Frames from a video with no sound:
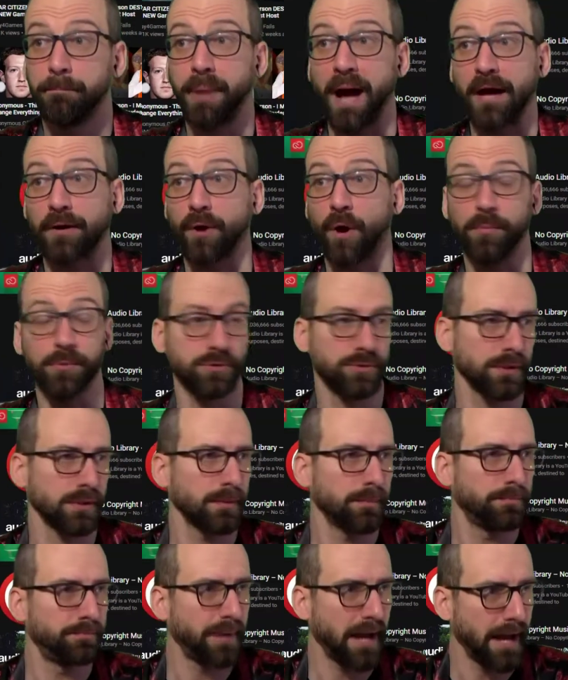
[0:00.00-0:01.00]
Background music.
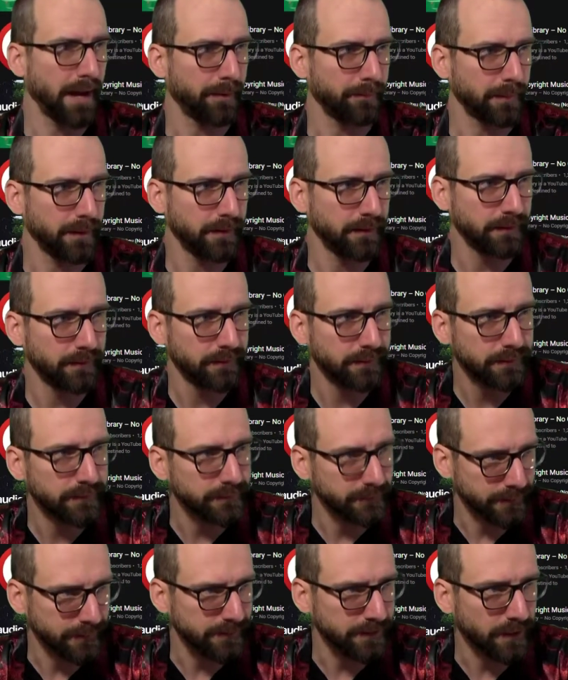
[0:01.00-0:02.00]
Bam.
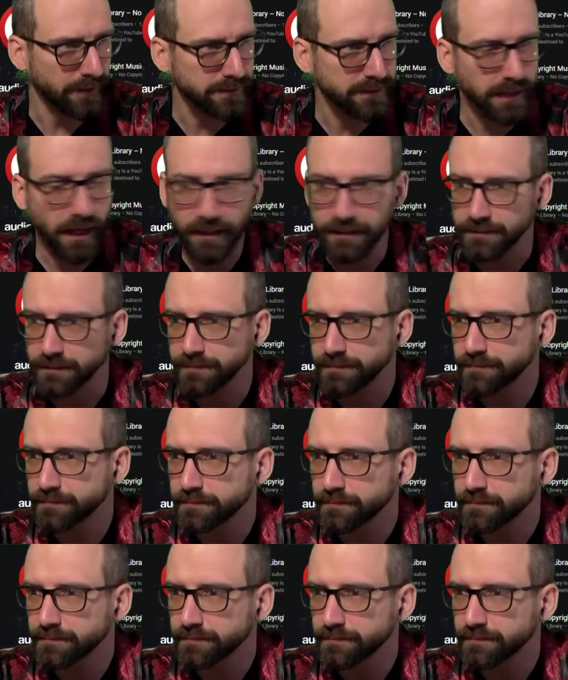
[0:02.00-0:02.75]
That's how it's done.